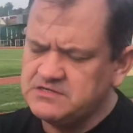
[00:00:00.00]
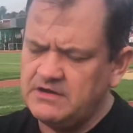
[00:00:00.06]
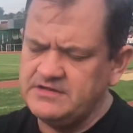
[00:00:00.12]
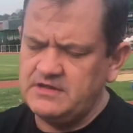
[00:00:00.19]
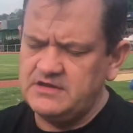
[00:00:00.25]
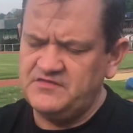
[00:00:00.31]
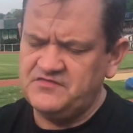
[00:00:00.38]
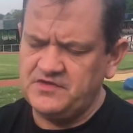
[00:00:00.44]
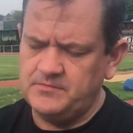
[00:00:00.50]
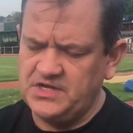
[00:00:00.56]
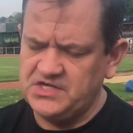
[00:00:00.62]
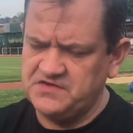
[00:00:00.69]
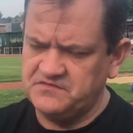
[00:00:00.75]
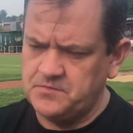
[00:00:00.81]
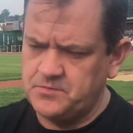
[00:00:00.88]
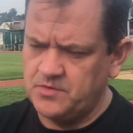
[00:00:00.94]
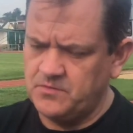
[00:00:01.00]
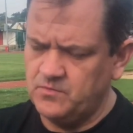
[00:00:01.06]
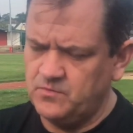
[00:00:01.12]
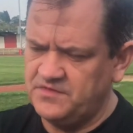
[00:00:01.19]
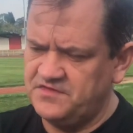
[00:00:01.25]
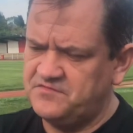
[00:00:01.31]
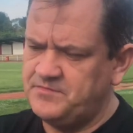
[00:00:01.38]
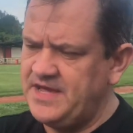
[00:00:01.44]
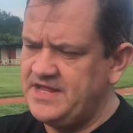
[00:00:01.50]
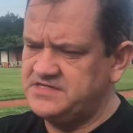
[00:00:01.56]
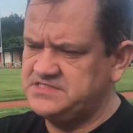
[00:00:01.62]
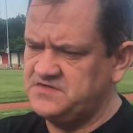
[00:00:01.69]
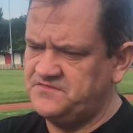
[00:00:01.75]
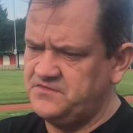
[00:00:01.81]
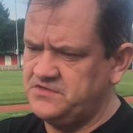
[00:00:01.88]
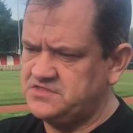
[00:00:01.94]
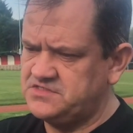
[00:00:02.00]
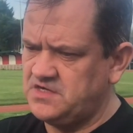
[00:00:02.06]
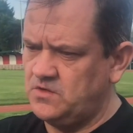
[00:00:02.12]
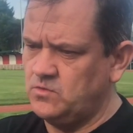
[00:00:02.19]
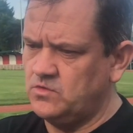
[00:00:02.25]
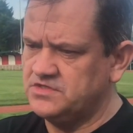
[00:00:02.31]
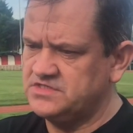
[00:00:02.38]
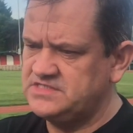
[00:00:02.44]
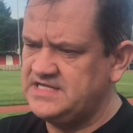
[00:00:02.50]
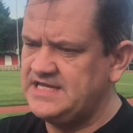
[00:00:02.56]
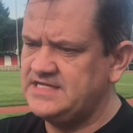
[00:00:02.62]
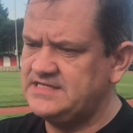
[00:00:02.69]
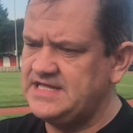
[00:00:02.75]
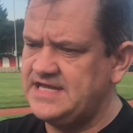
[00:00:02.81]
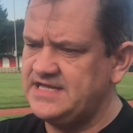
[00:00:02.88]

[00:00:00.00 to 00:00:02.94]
goal I don't have so much of a problem with. As bad as the first goal was, that's